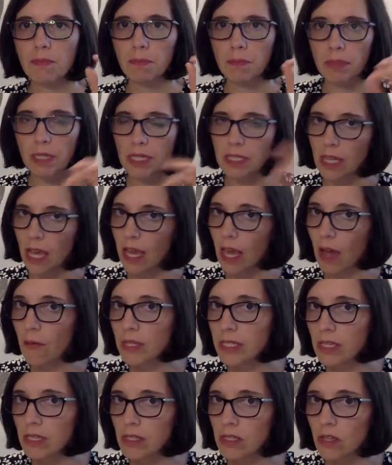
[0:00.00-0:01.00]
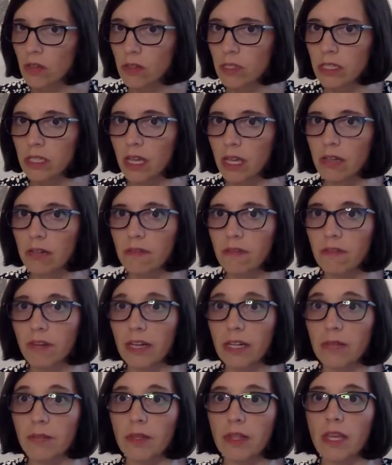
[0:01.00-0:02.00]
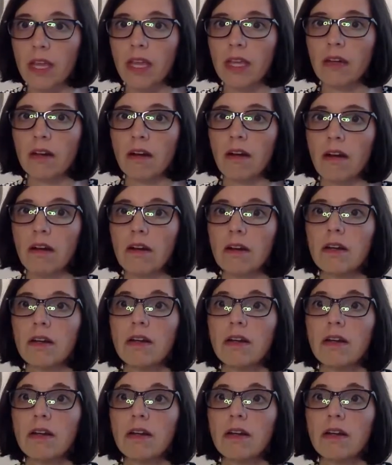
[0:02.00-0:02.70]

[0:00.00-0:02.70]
because I always associated fighting with anger